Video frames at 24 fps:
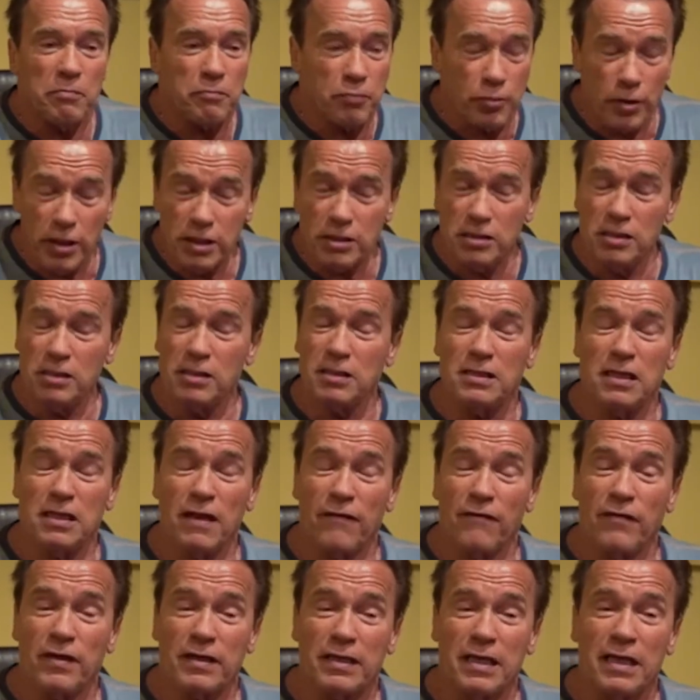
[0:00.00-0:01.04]
prison and
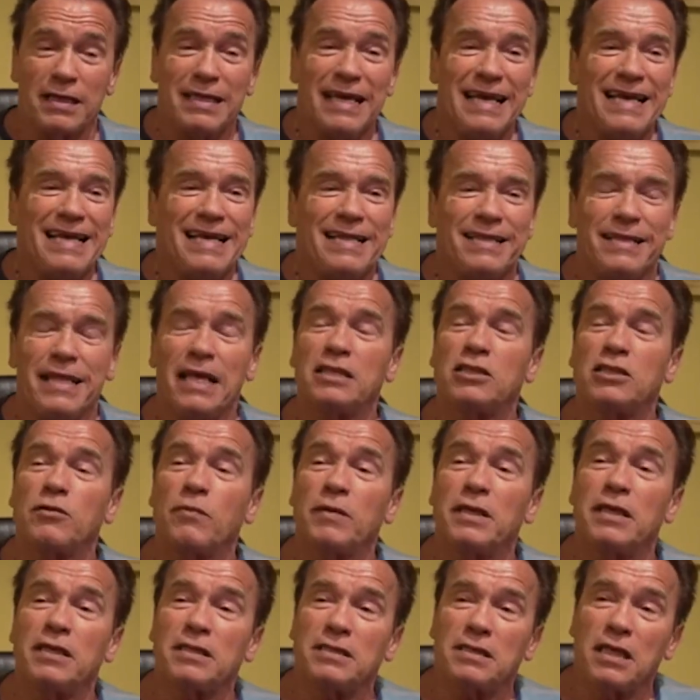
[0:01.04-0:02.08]
stuff like that, that's
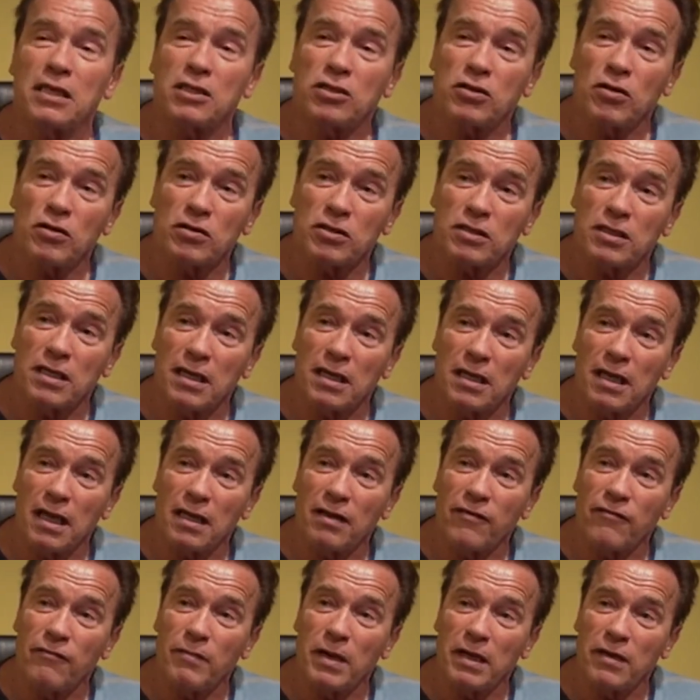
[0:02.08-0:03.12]
when it starts costing a
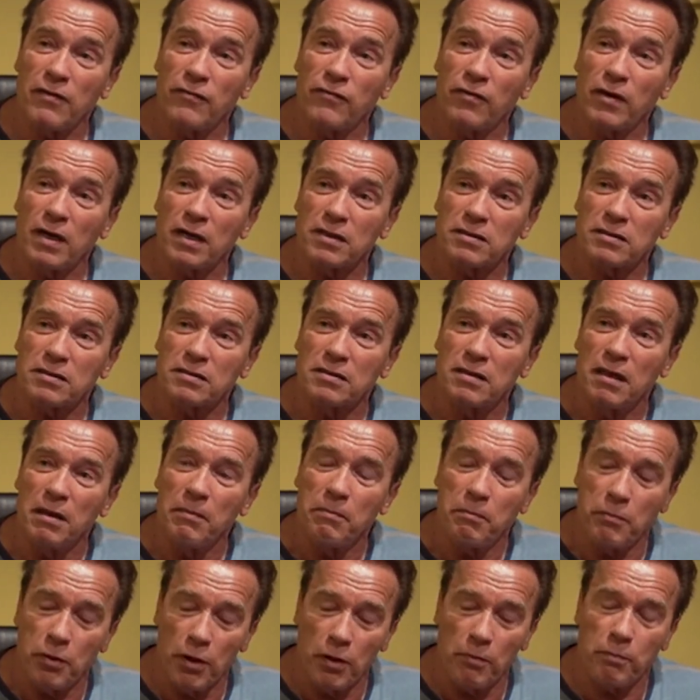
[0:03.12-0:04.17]
lot of money for us.
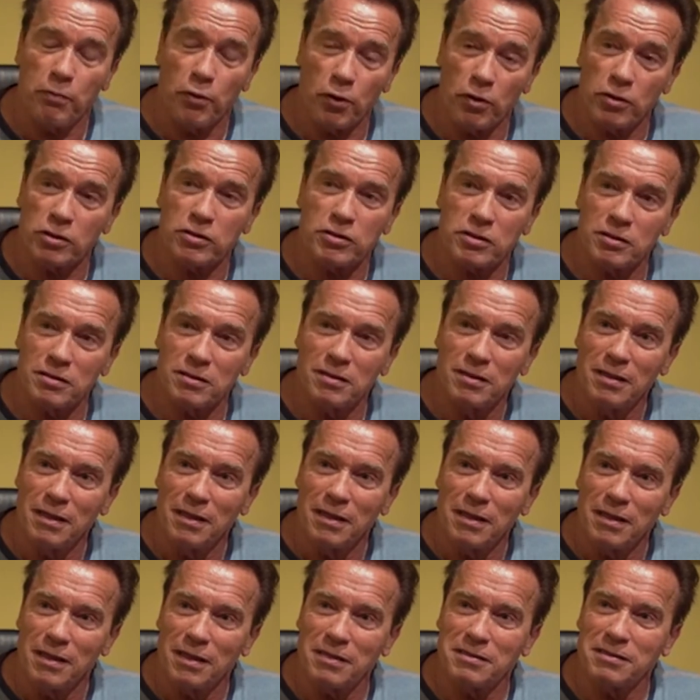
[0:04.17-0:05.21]
Per person,
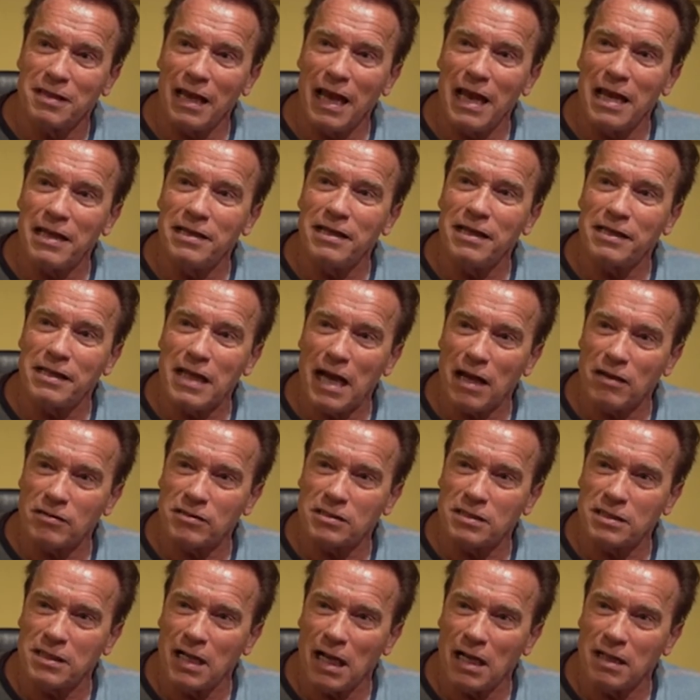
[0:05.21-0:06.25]
it's
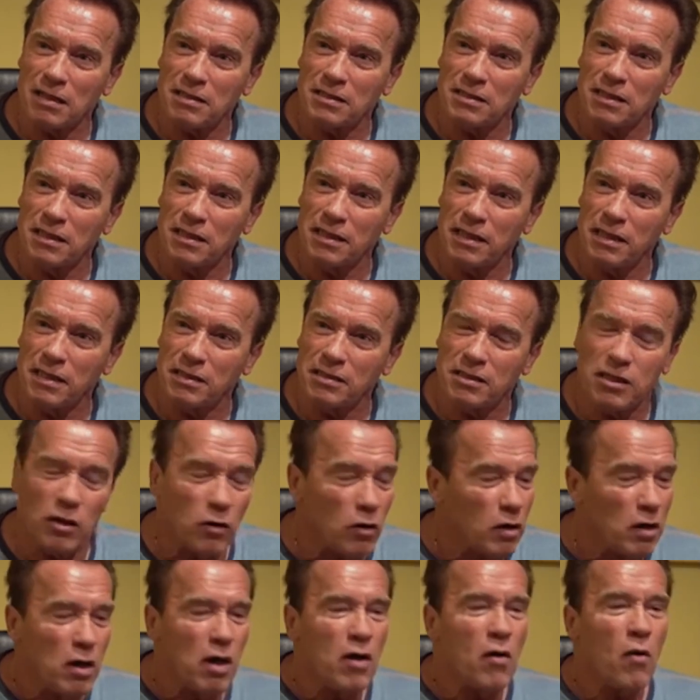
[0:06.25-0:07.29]
$80,000 a year.
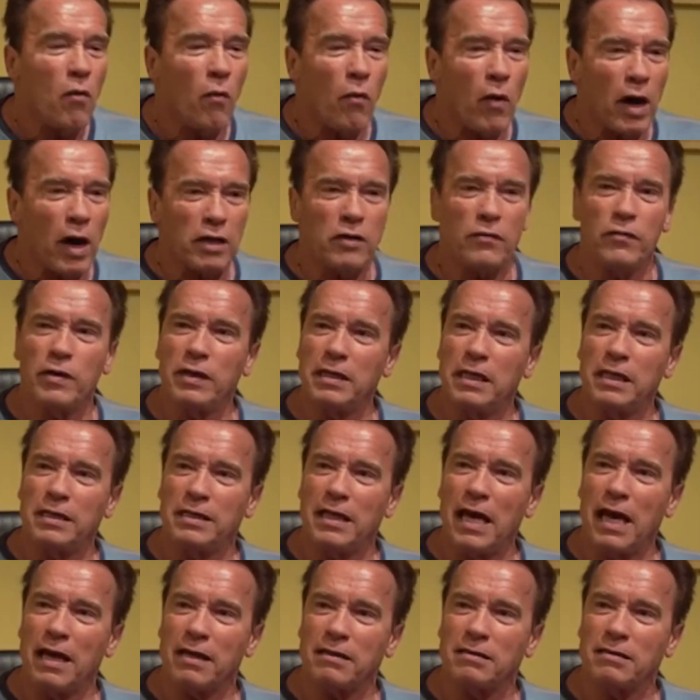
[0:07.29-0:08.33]
So why do we need
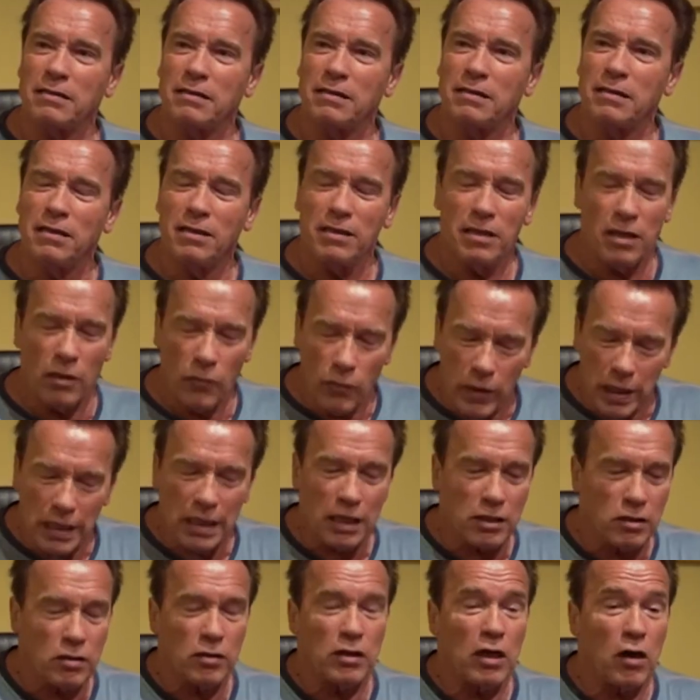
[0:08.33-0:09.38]
that? We
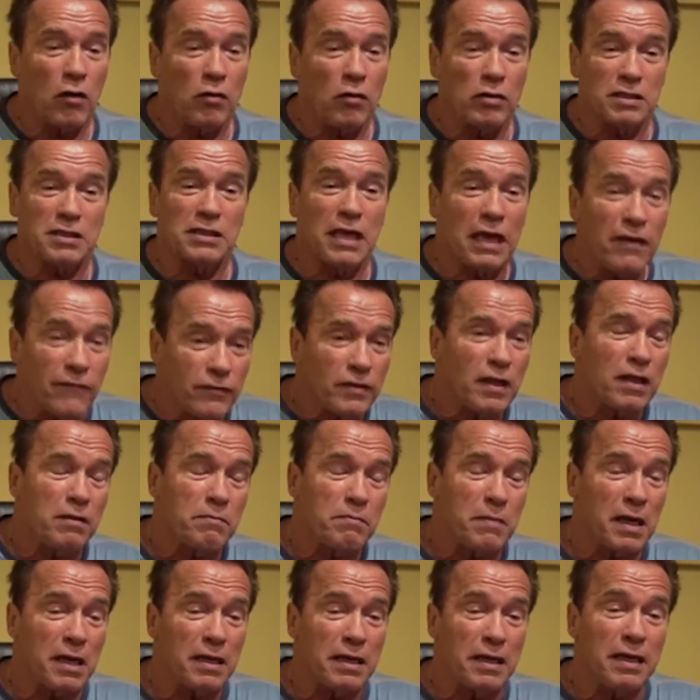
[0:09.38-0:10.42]
got to go and save
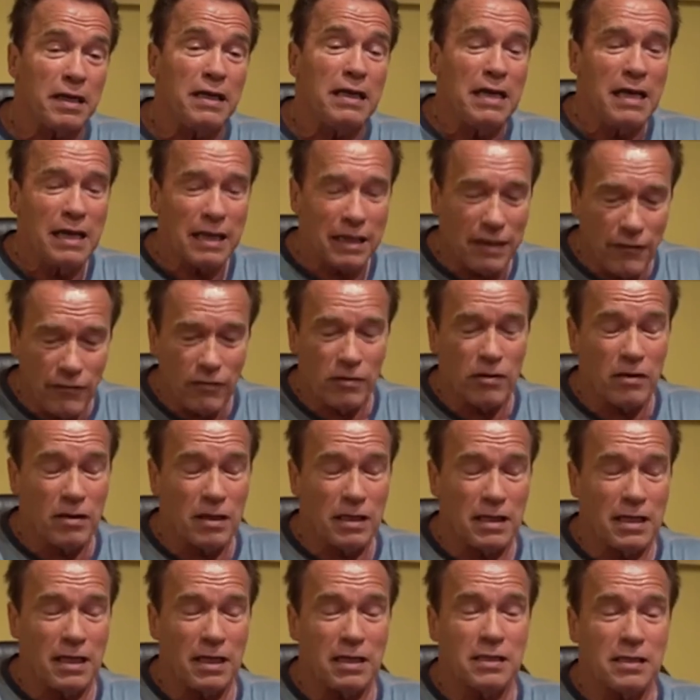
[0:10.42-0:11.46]
that money, give it to
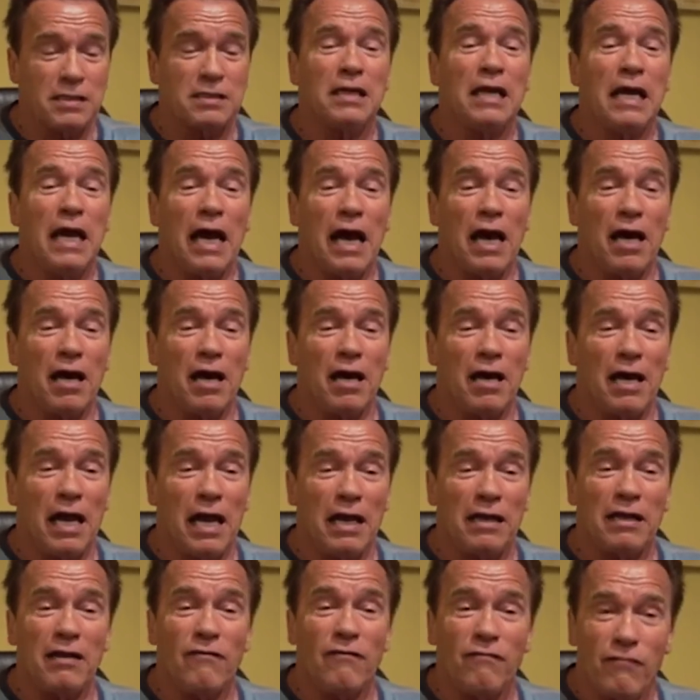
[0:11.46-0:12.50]
the kids,
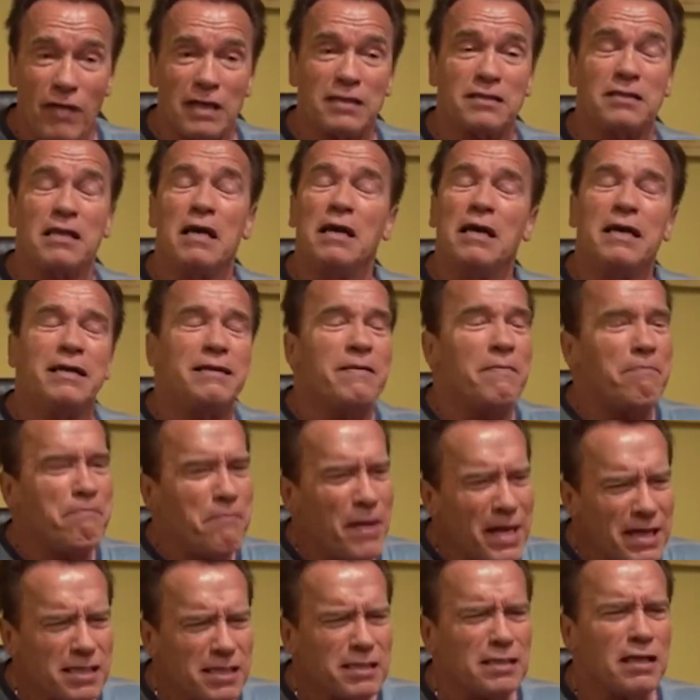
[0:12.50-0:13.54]
and invest. The
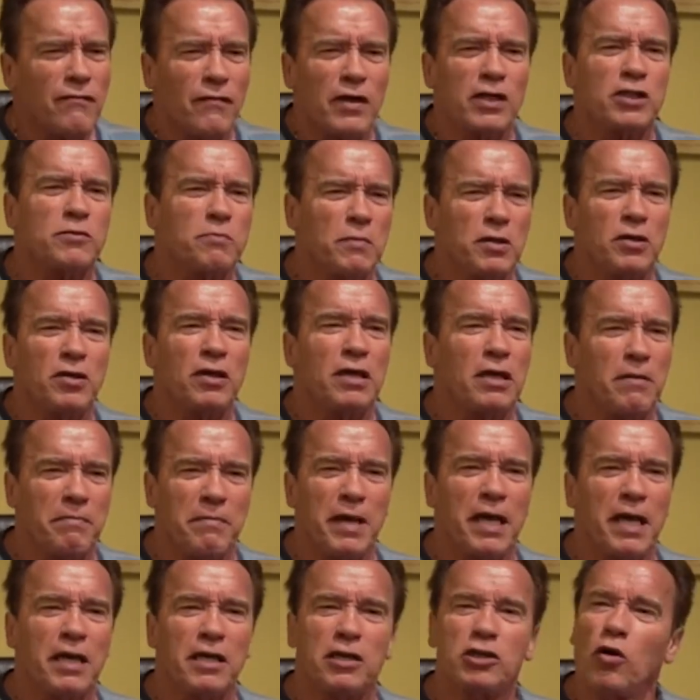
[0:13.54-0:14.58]
best investment you can
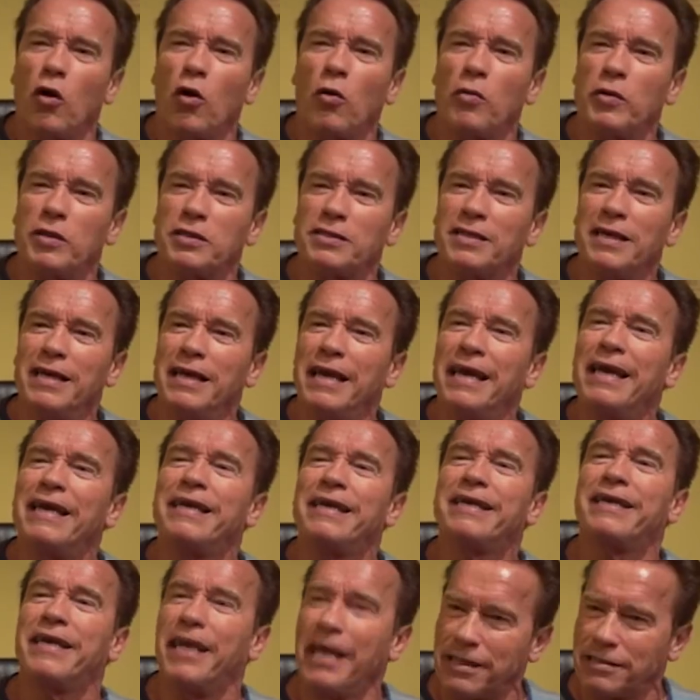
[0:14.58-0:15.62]
make is always
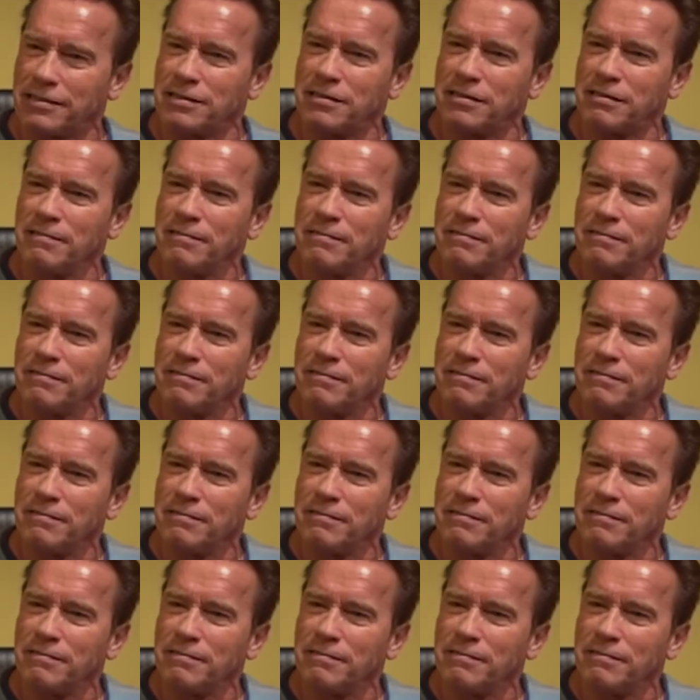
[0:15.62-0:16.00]
in kids.